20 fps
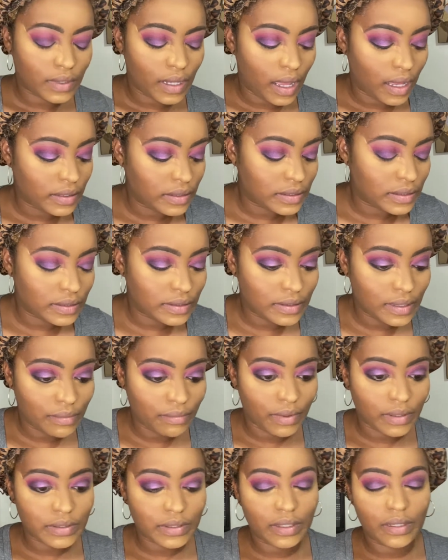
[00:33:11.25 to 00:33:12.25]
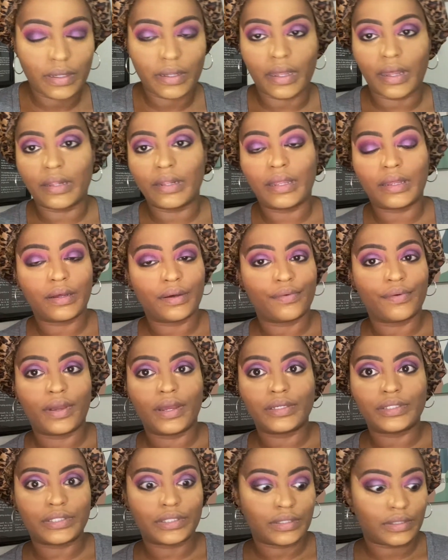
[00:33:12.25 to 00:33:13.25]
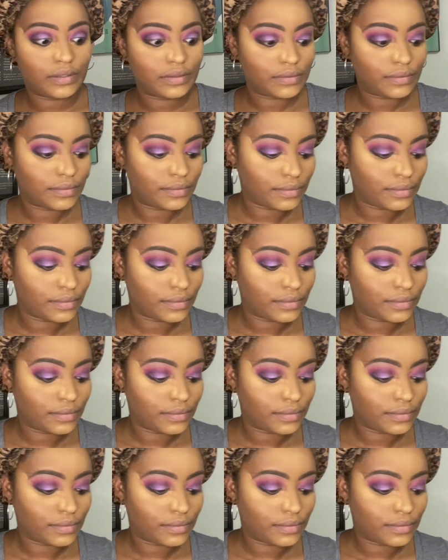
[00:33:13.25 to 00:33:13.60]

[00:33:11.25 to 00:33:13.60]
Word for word: I just stick my tongue out like a ratchet.